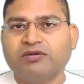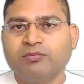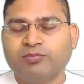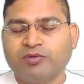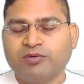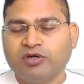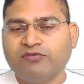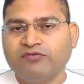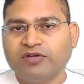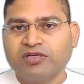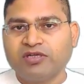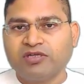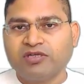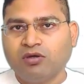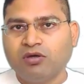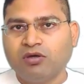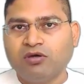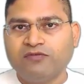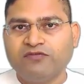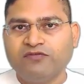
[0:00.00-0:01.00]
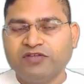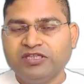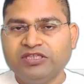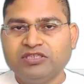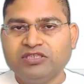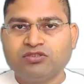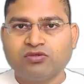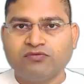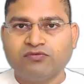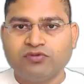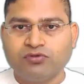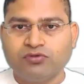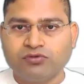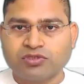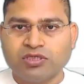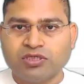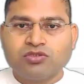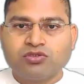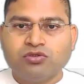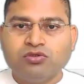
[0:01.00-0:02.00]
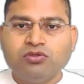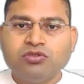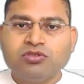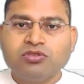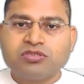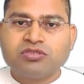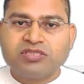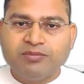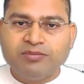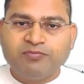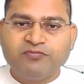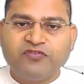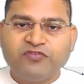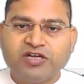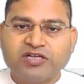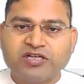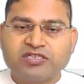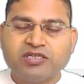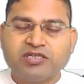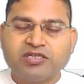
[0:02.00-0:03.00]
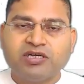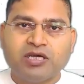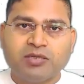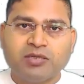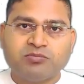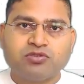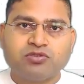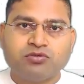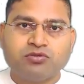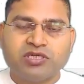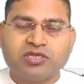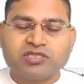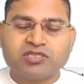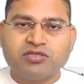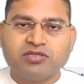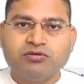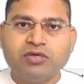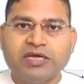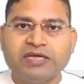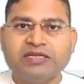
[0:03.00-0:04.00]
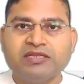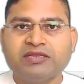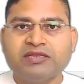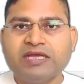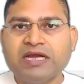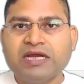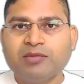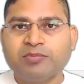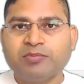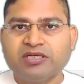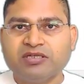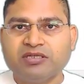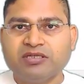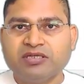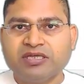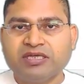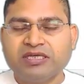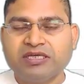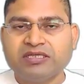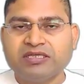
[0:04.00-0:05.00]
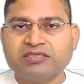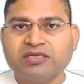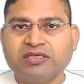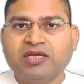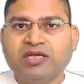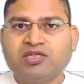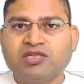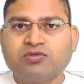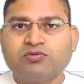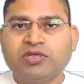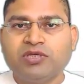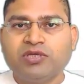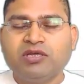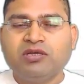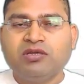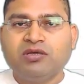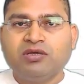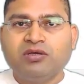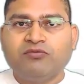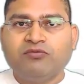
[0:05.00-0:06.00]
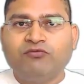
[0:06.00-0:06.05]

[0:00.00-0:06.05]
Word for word: profit of each of those so zip function comes to rescue and in that particular case it will